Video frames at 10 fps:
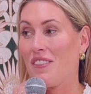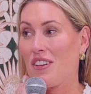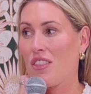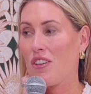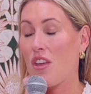to
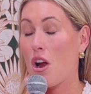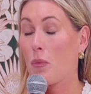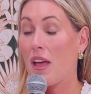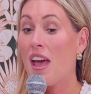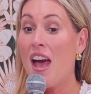have to learn the hard
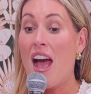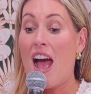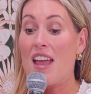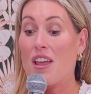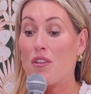way.
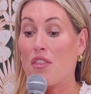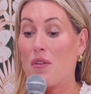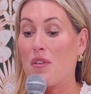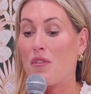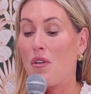Another
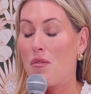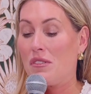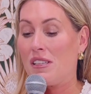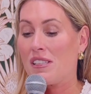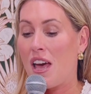thing with phones is